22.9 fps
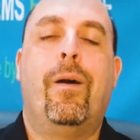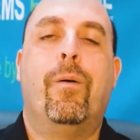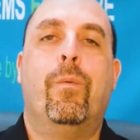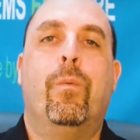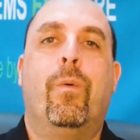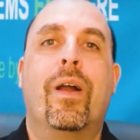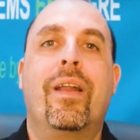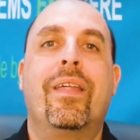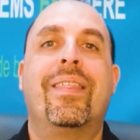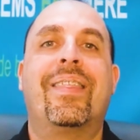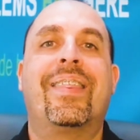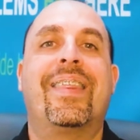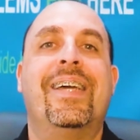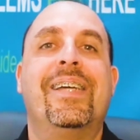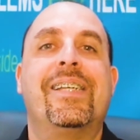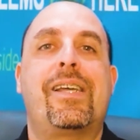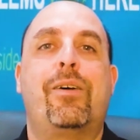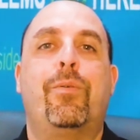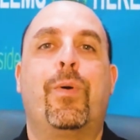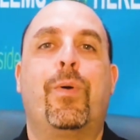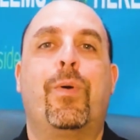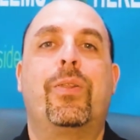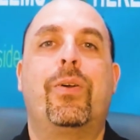one of the things
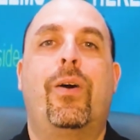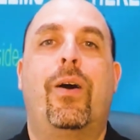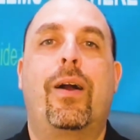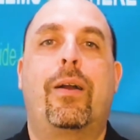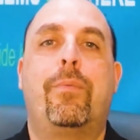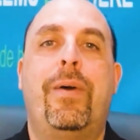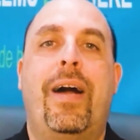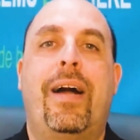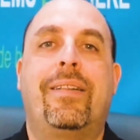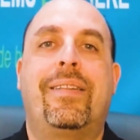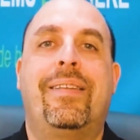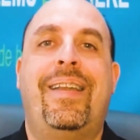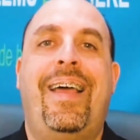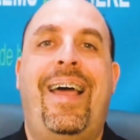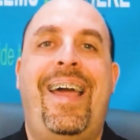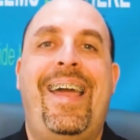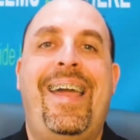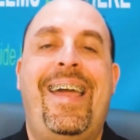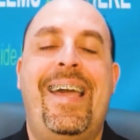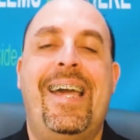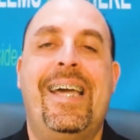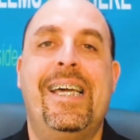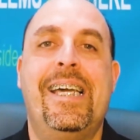I want to talk about
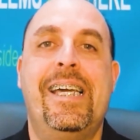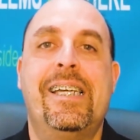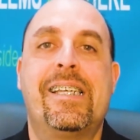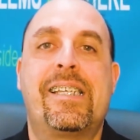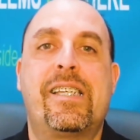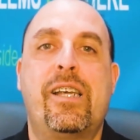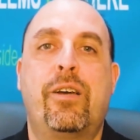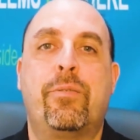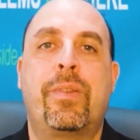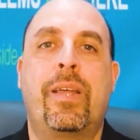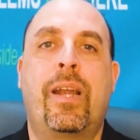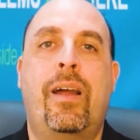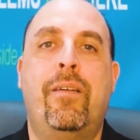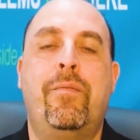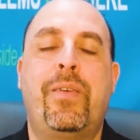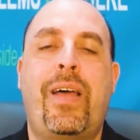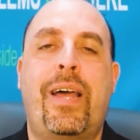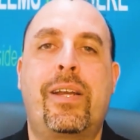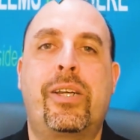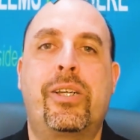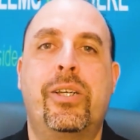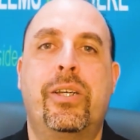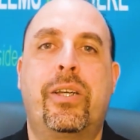today is something I've
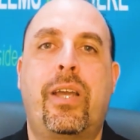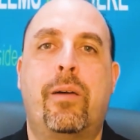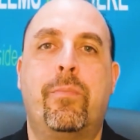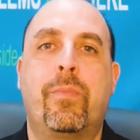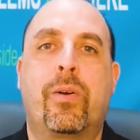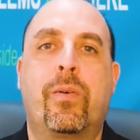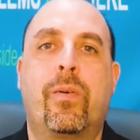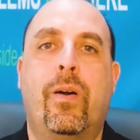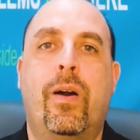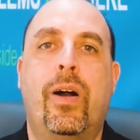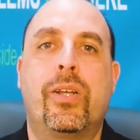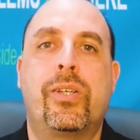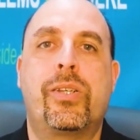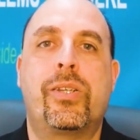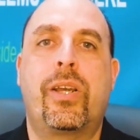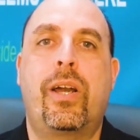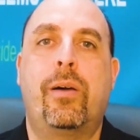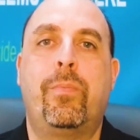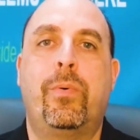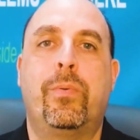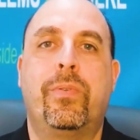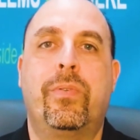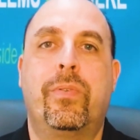actually come across a
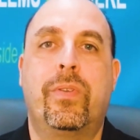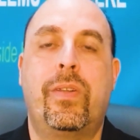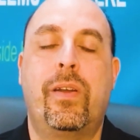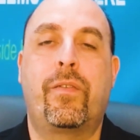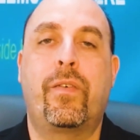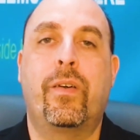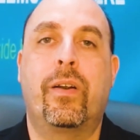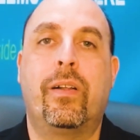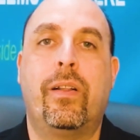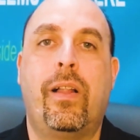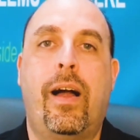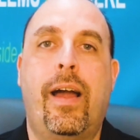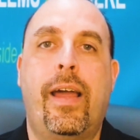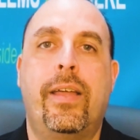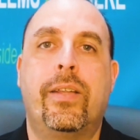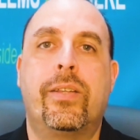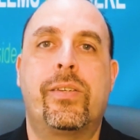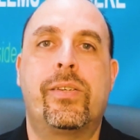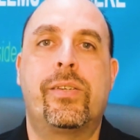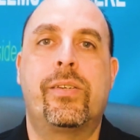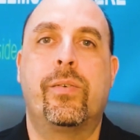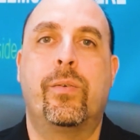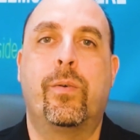couple different
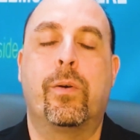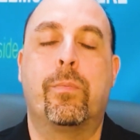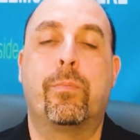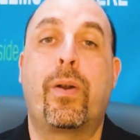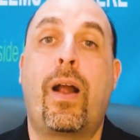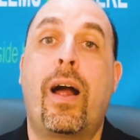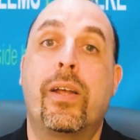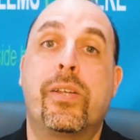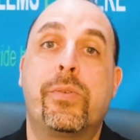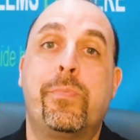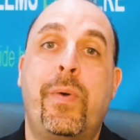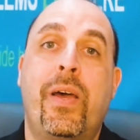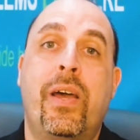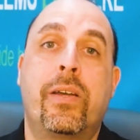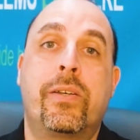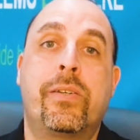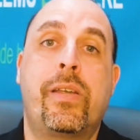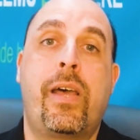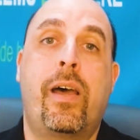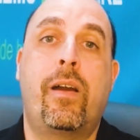clients or prospects,